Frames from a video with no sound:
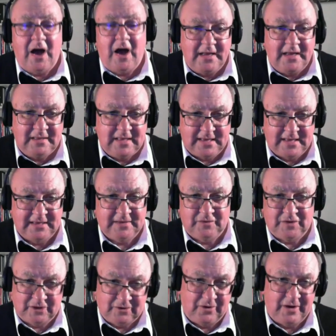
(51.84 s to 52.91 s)
I think
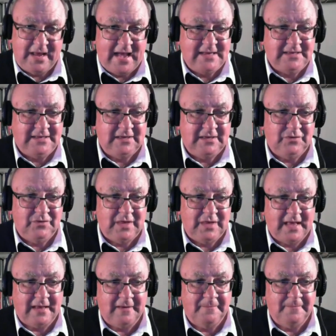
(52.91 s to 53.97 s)
the creative
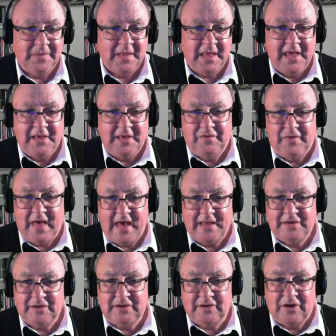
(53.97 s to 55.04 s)
thing
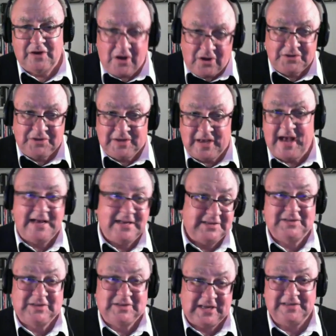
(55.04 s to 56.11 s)
that God
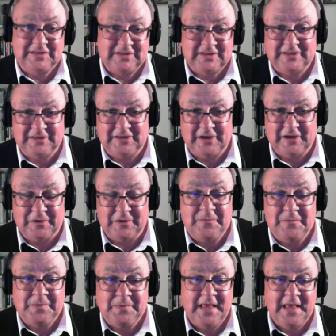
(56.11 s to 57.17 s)
asks us to
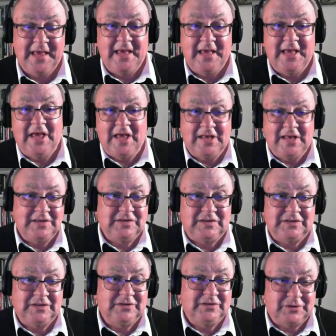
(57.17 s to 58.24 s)
do
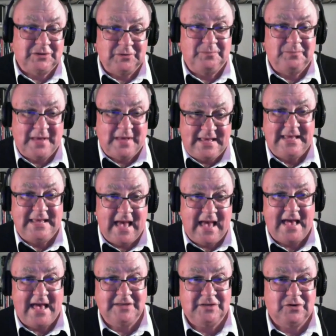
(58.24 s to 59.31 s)
is to be
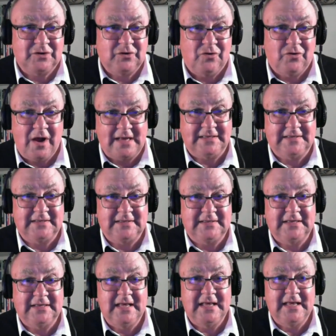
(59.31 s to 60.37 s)
as
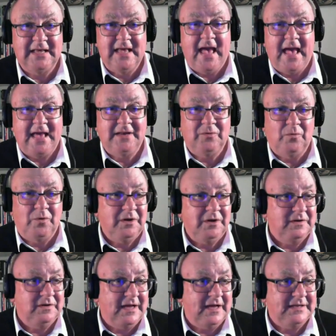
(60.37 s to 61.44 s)
Christ. And what I'd